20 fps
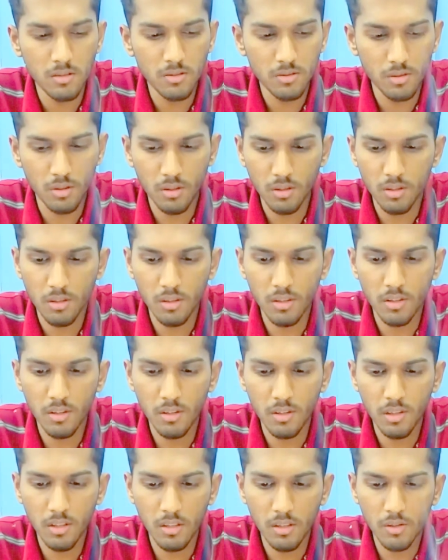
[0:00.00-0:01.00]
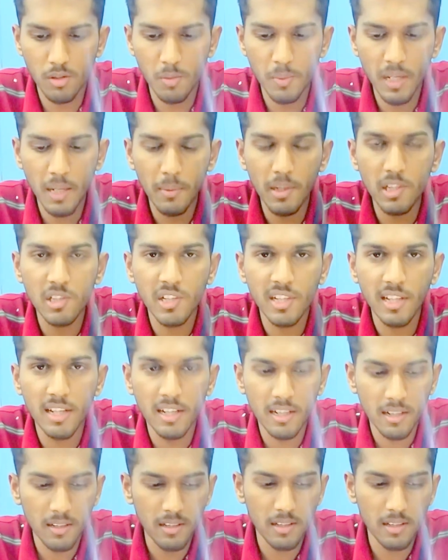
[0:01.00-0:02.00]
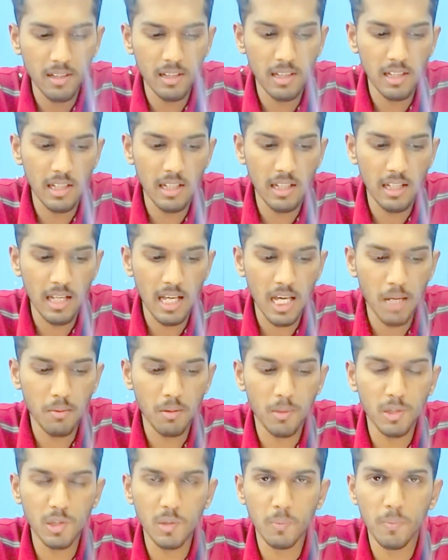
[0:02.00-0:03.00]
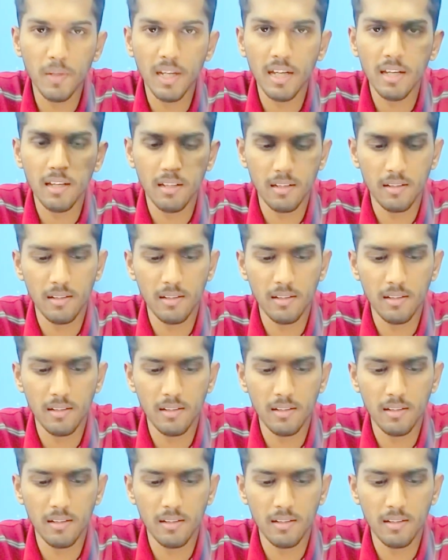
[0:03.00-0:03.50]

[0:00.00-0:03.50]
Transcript: So you'll be able to hear. I'm able to play.